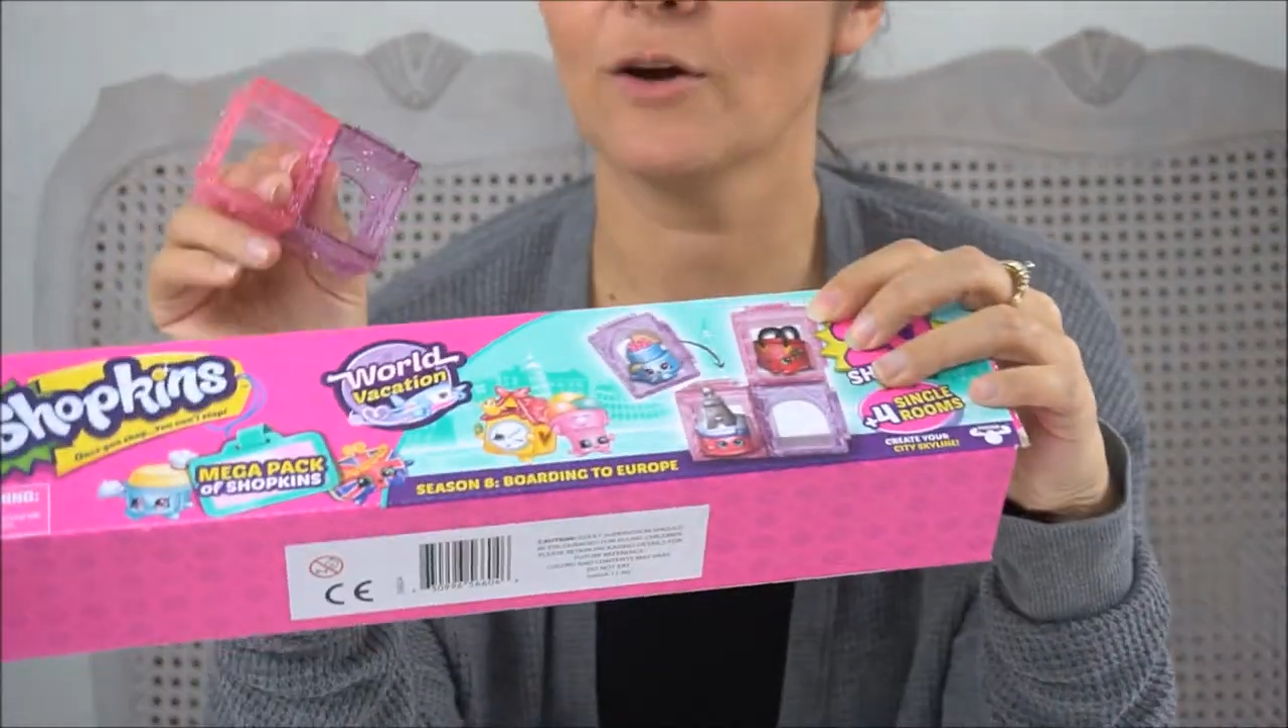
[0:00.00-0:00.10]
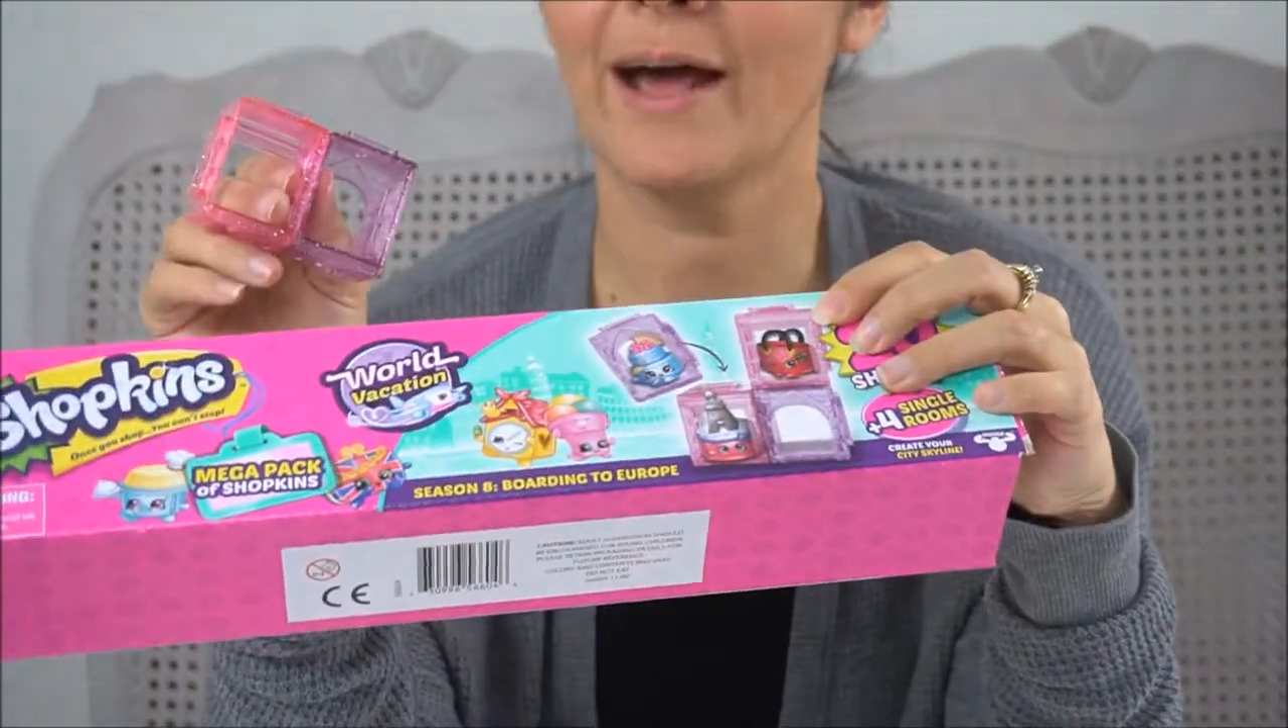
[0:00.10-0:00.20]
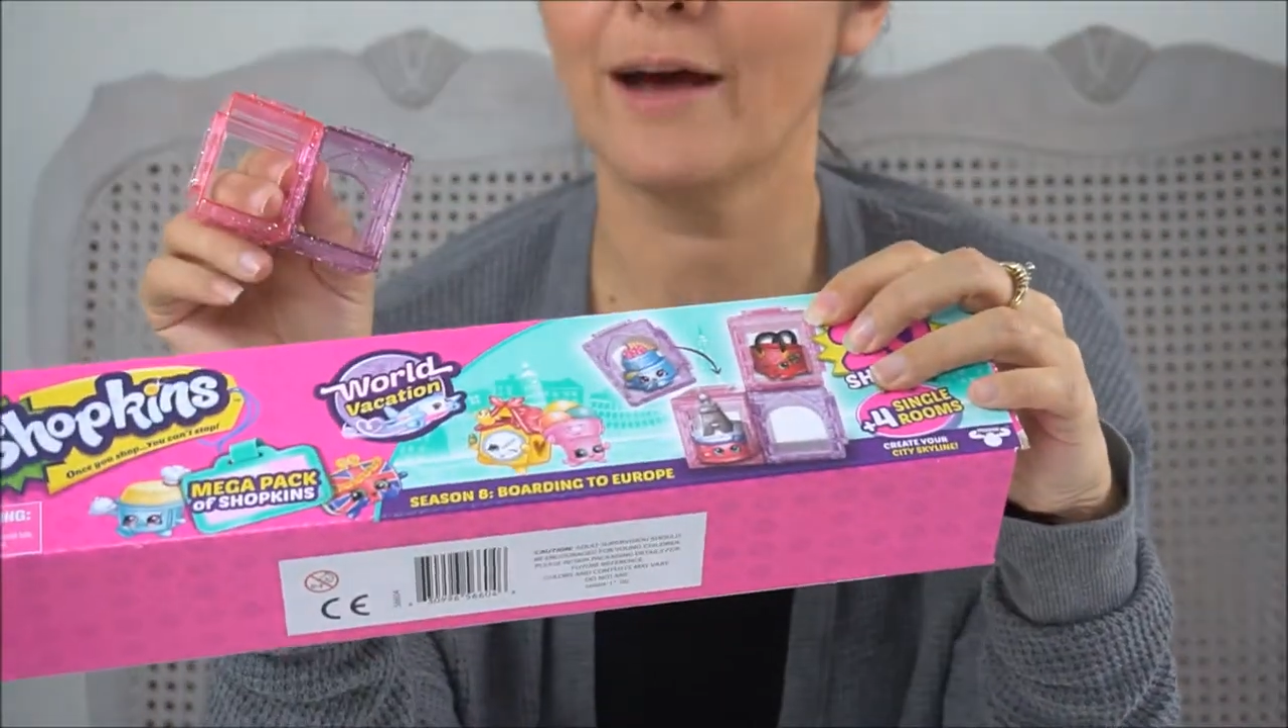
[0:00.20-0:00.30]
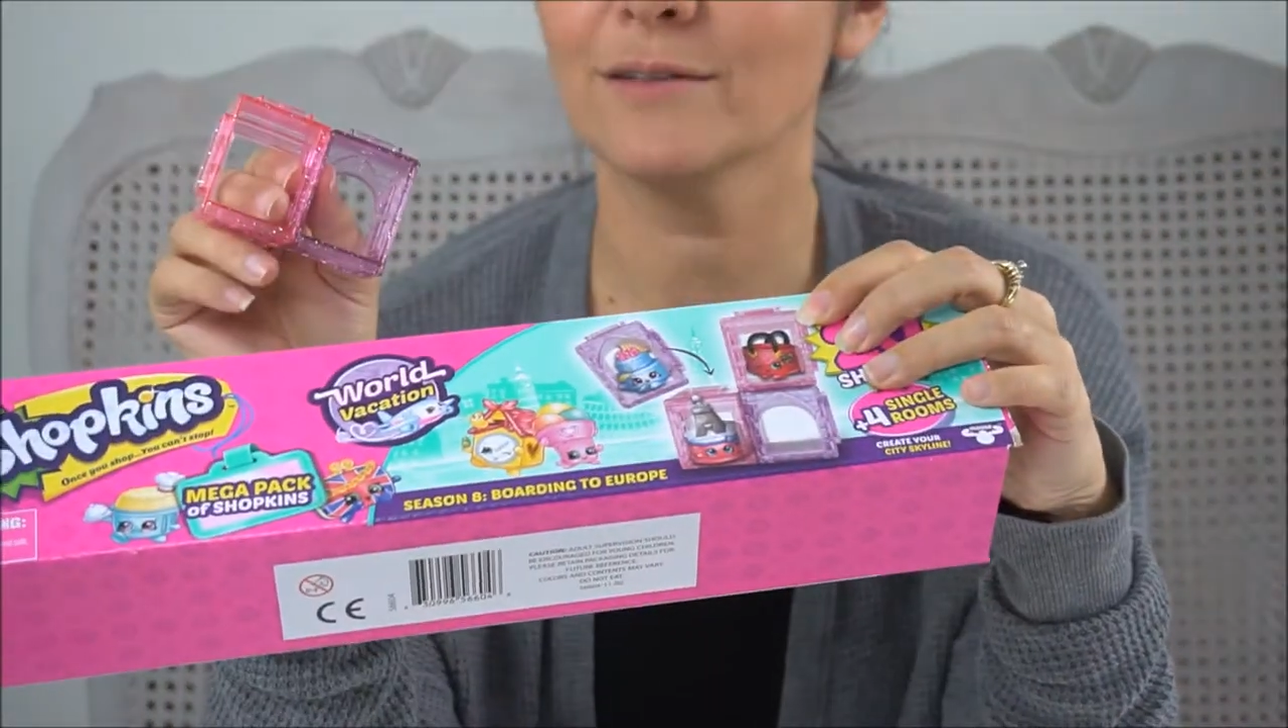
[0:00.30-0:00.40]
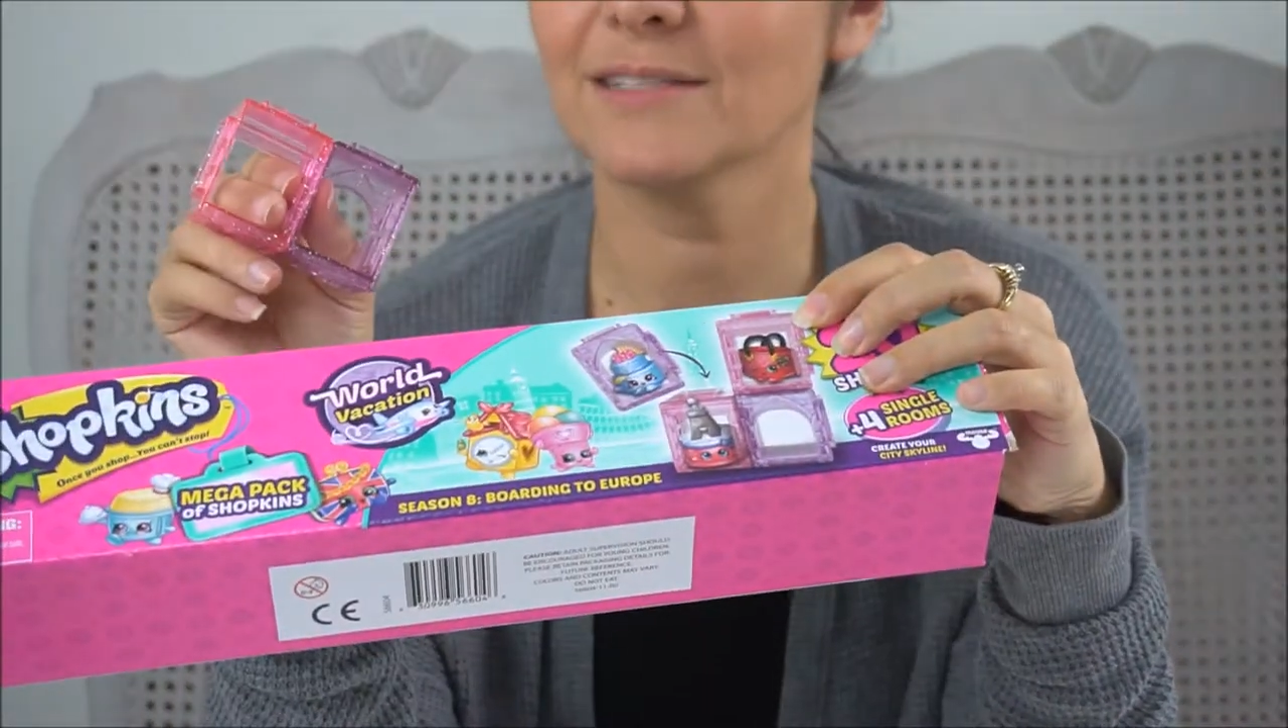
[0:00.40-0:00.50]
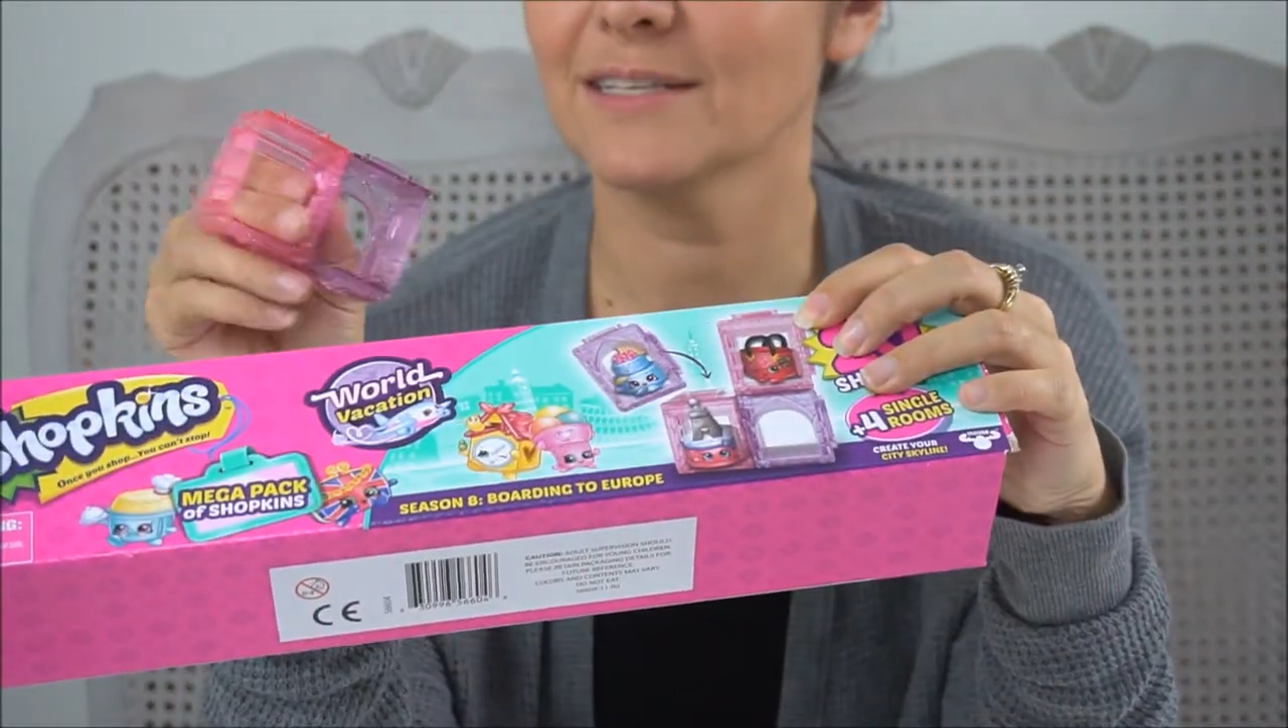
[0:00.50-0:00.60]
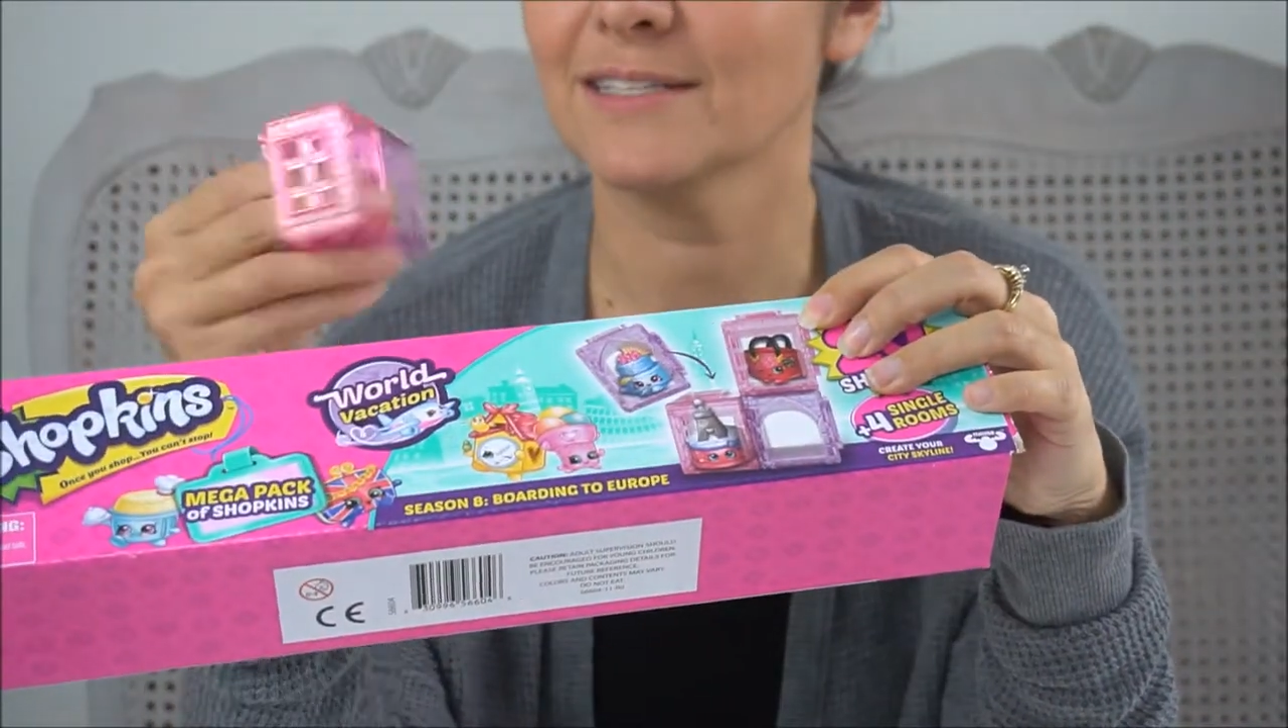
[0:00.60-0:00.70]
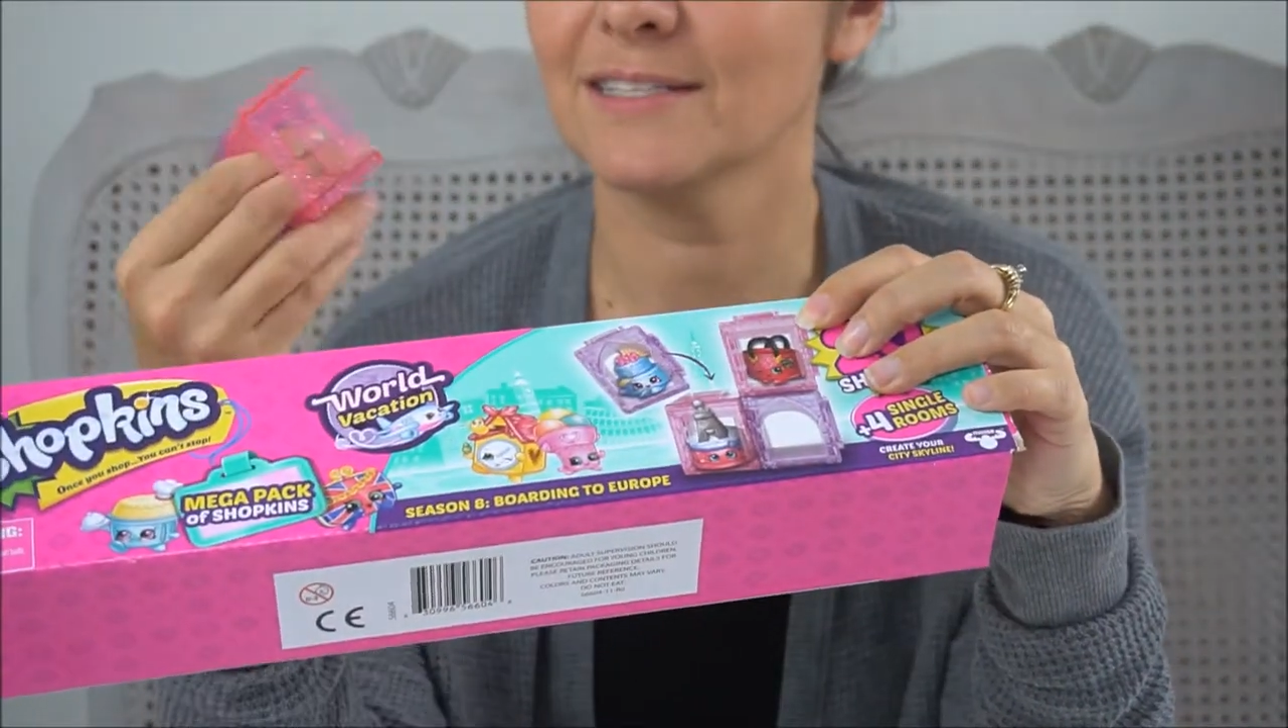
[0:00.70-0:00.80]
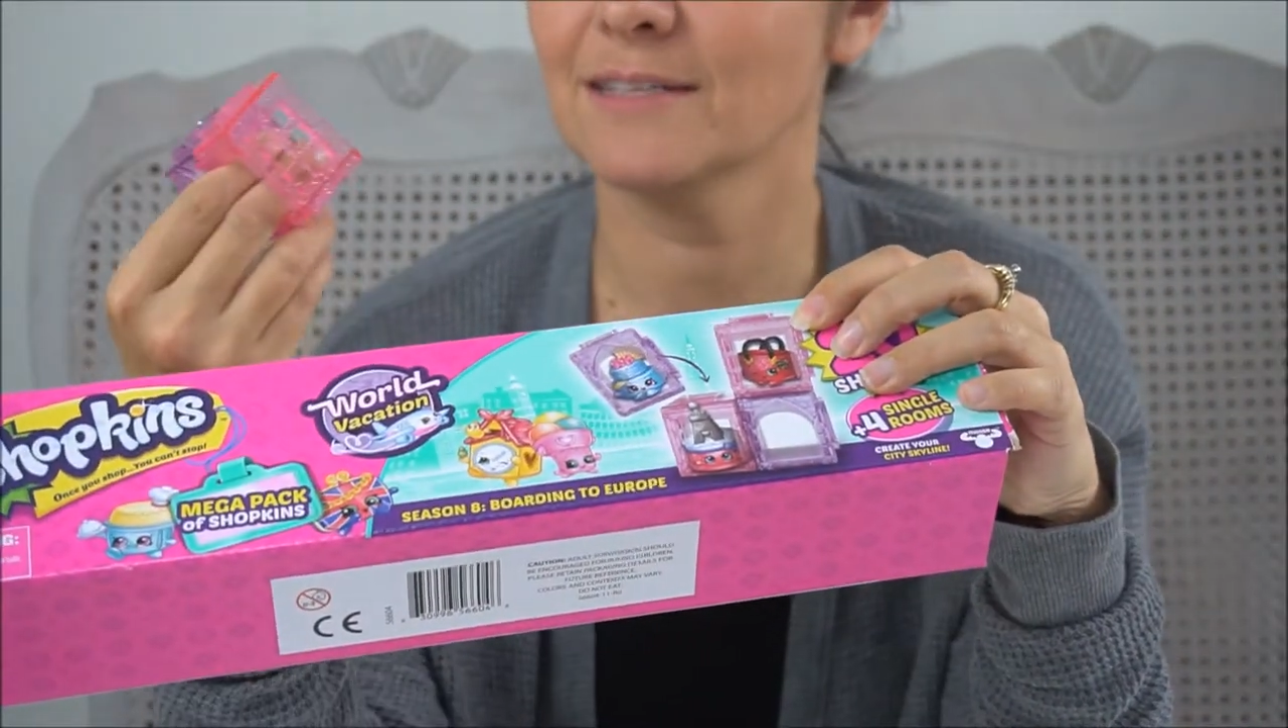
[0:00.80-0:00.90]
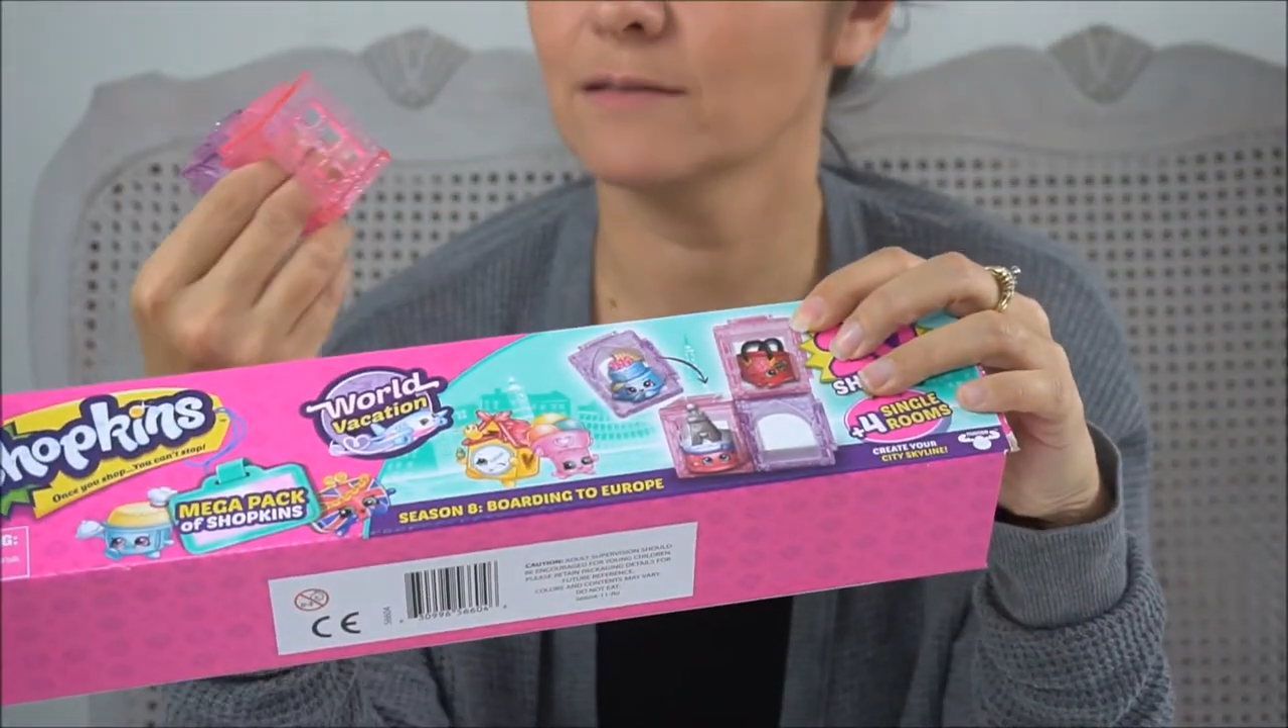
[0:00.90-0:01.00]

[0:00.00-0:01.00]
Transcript: houses,